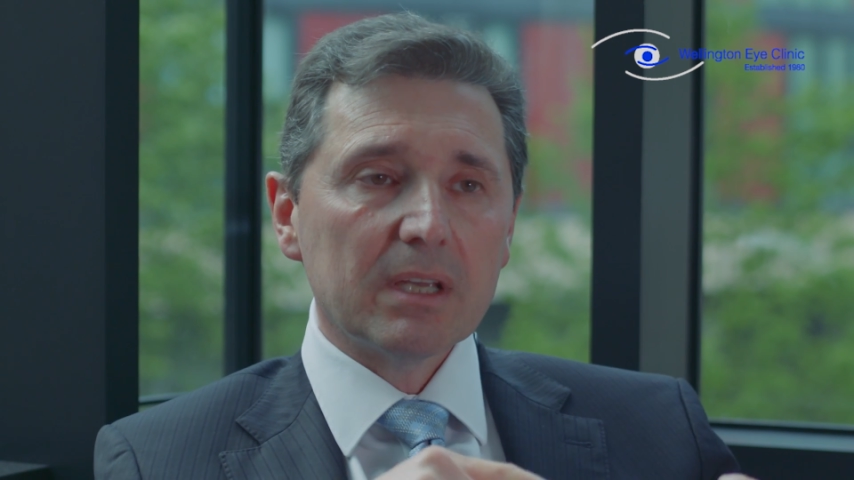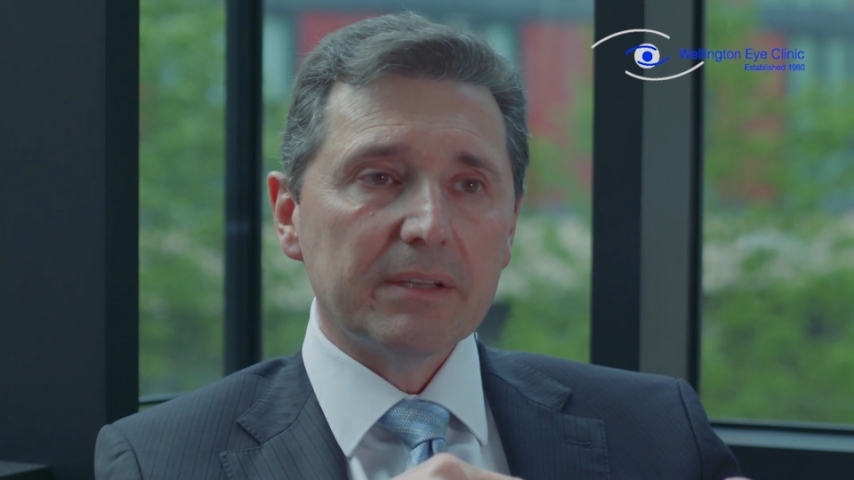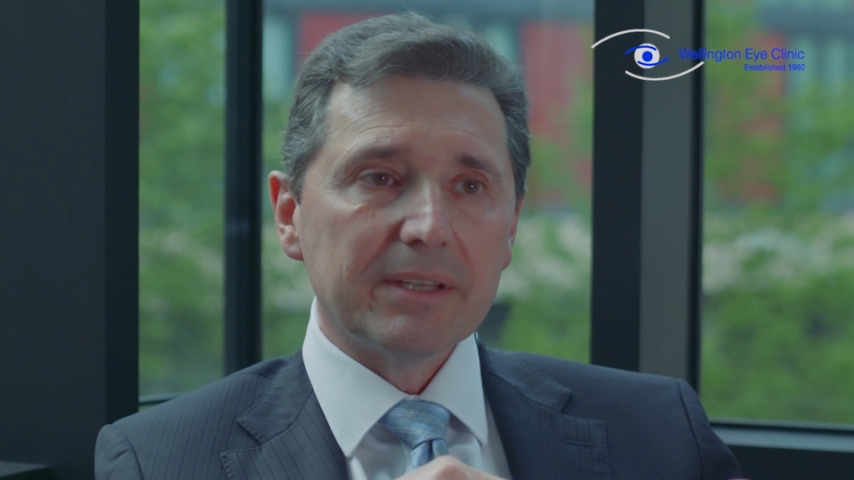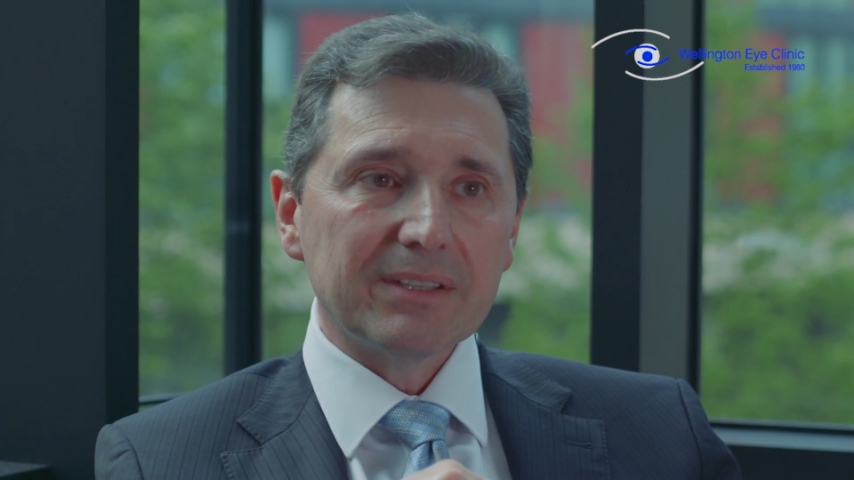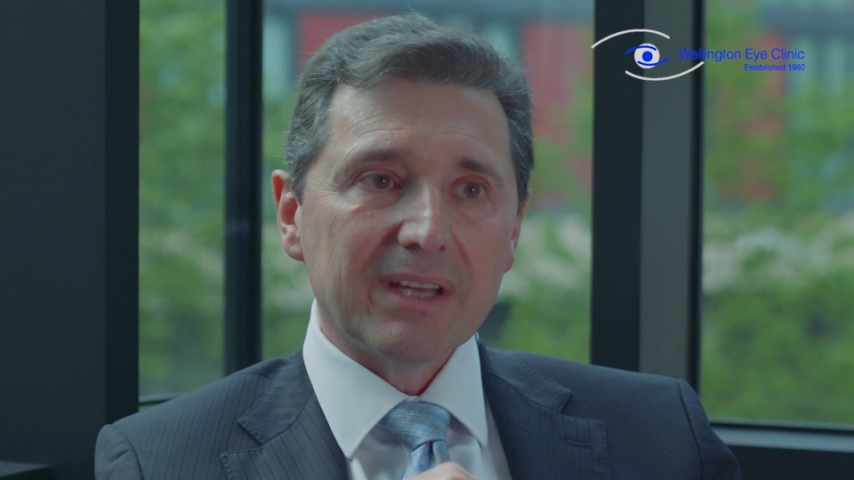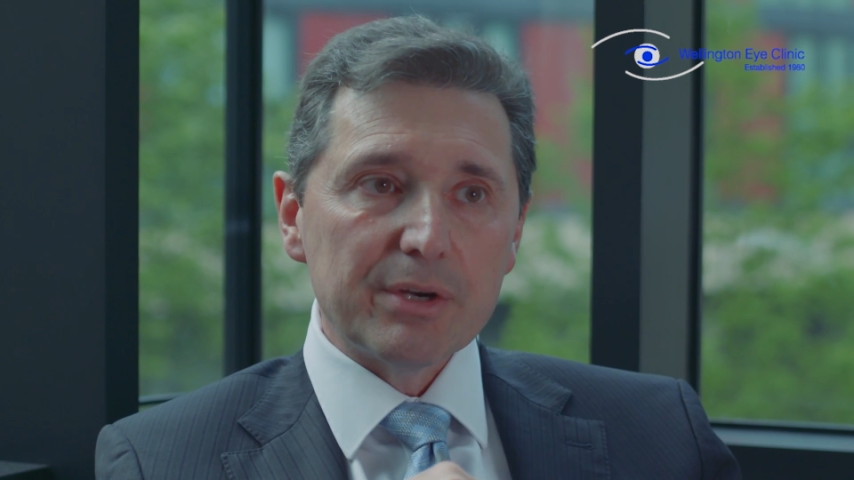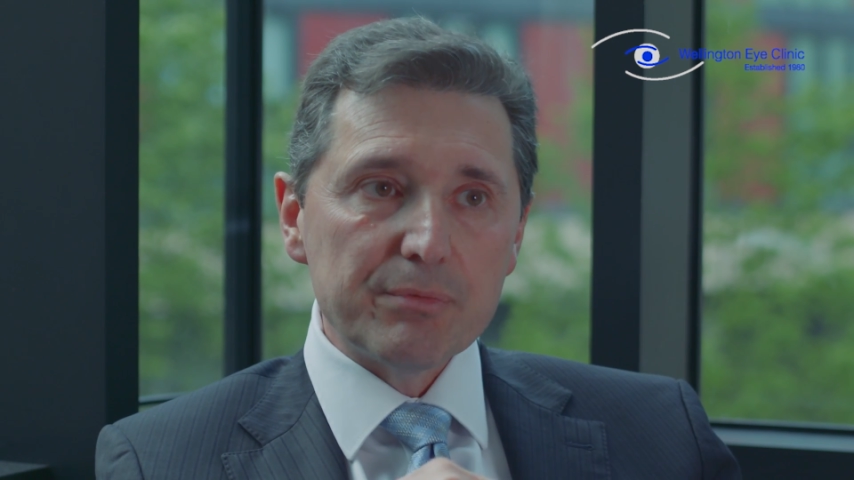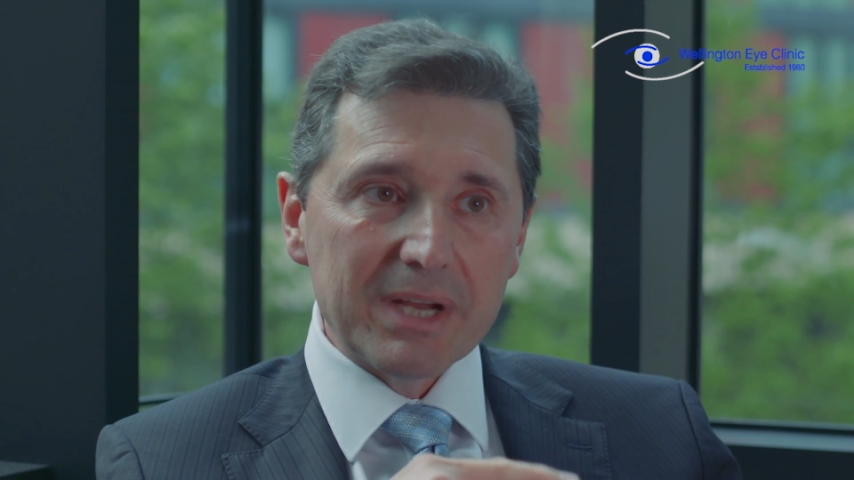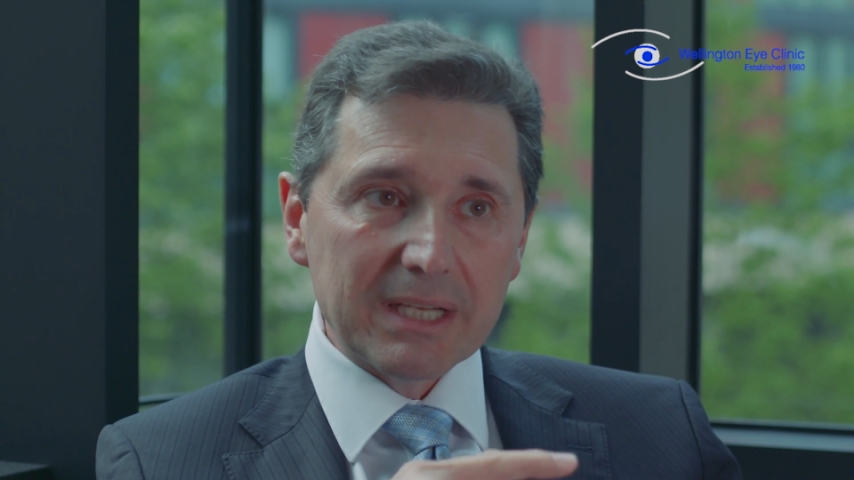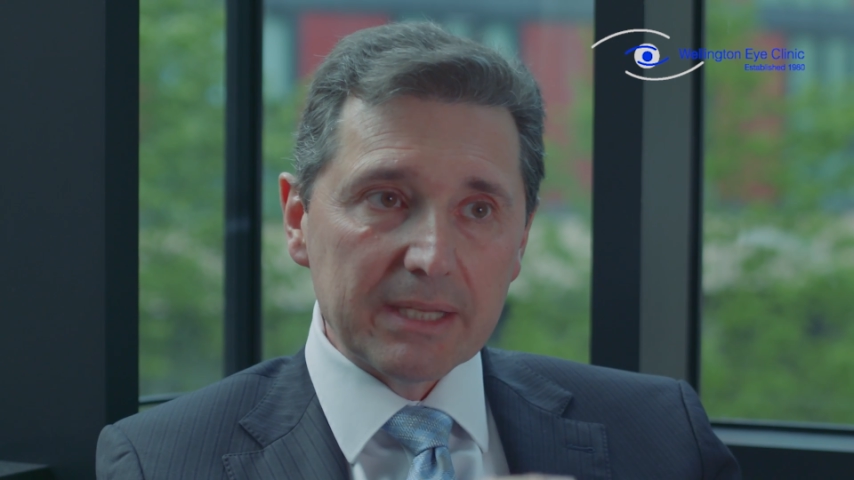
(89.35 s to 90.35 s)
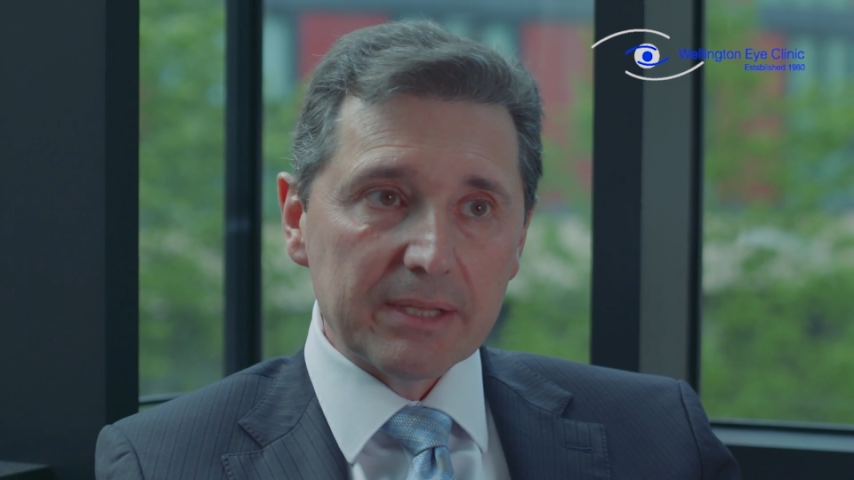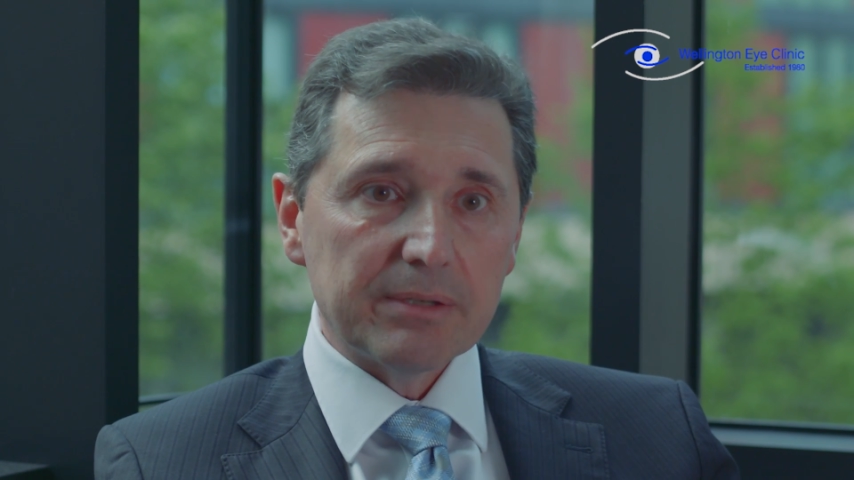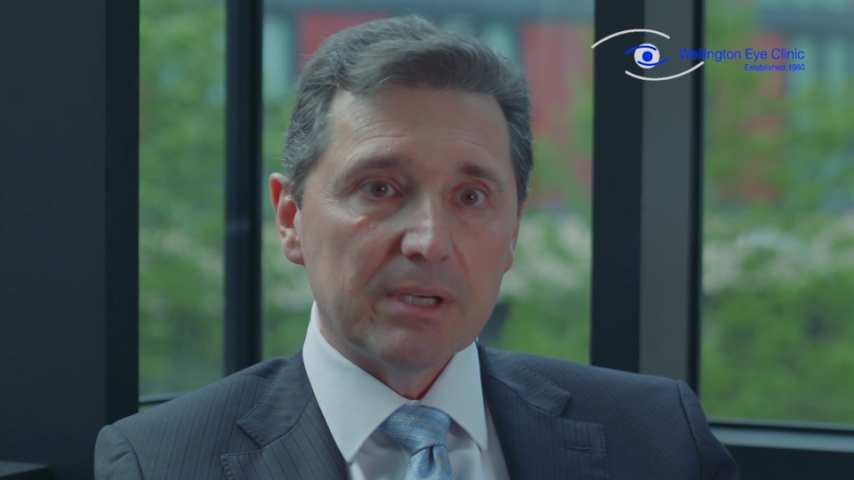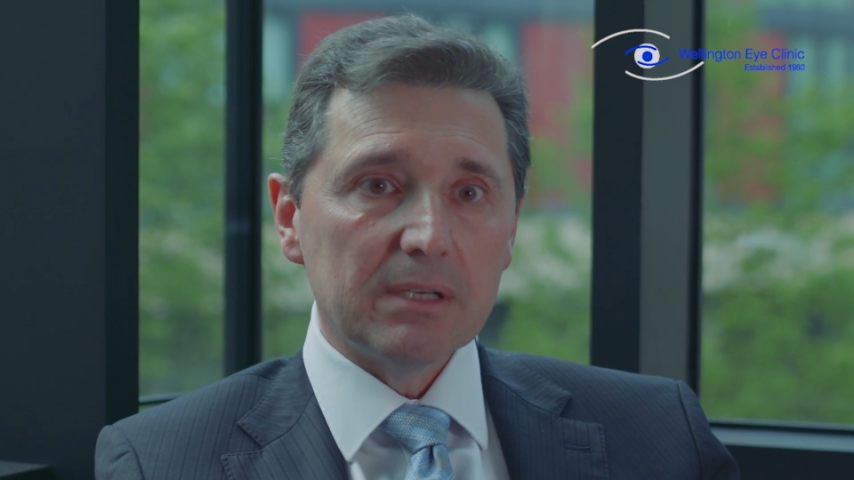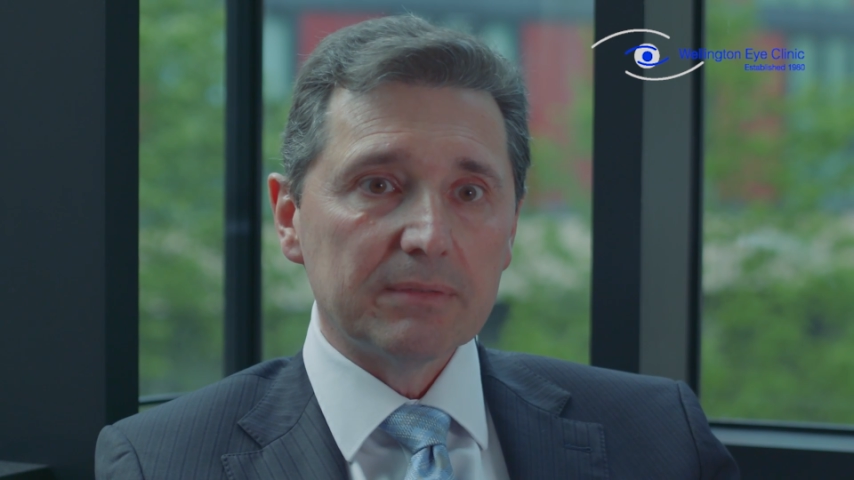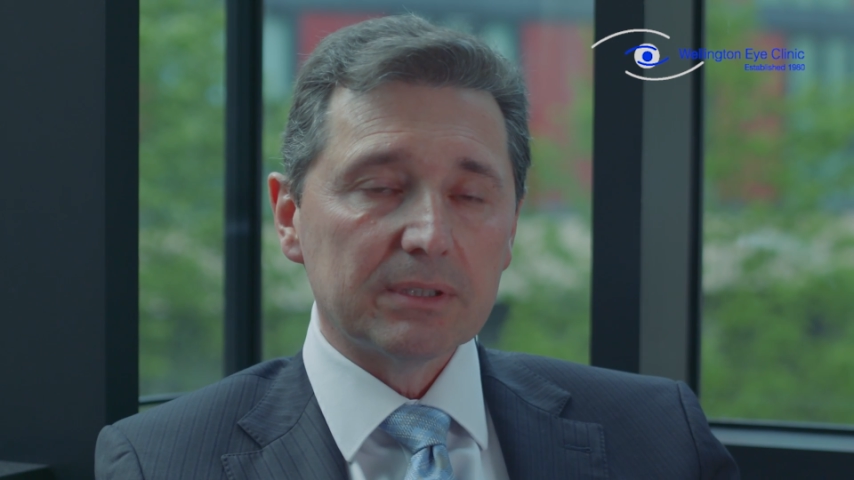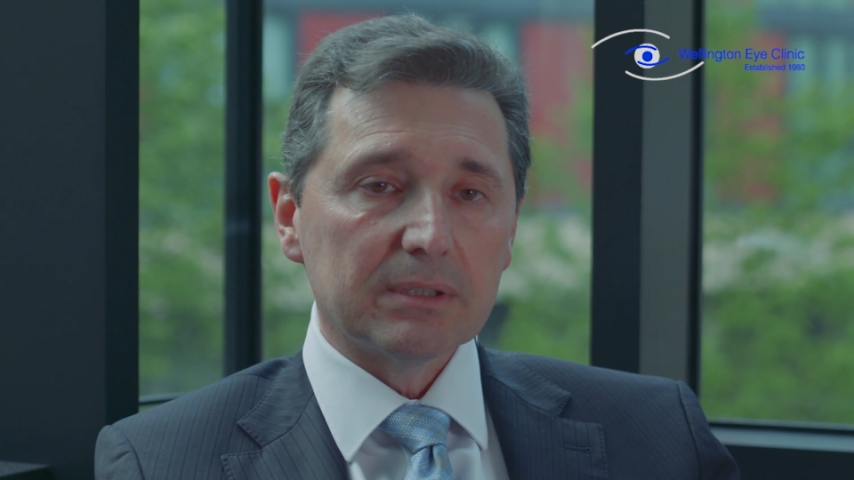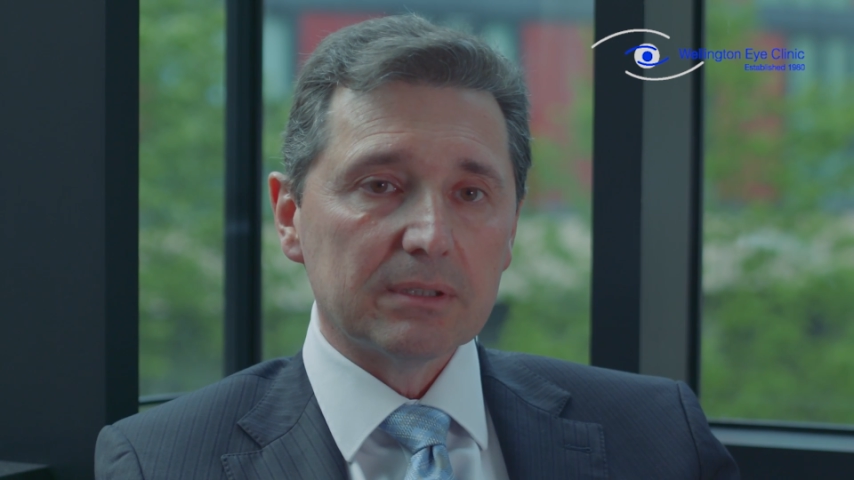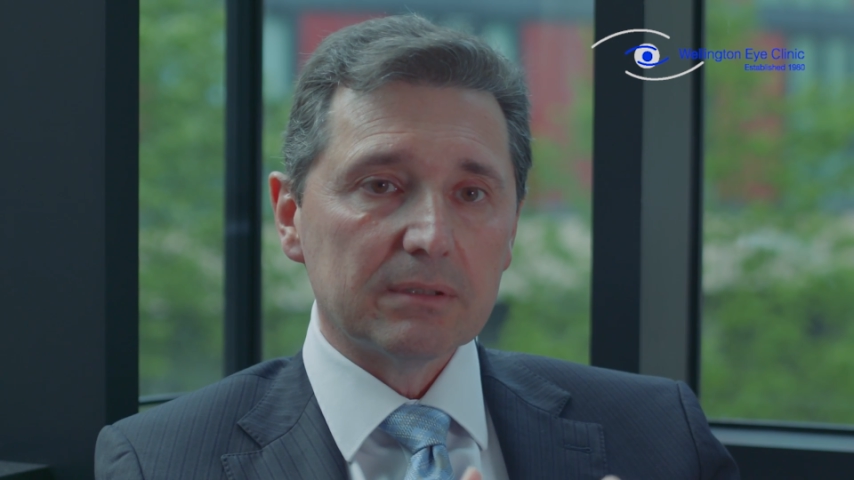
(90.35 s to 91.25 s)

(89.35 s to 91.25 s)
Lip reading: and then directly thereafter,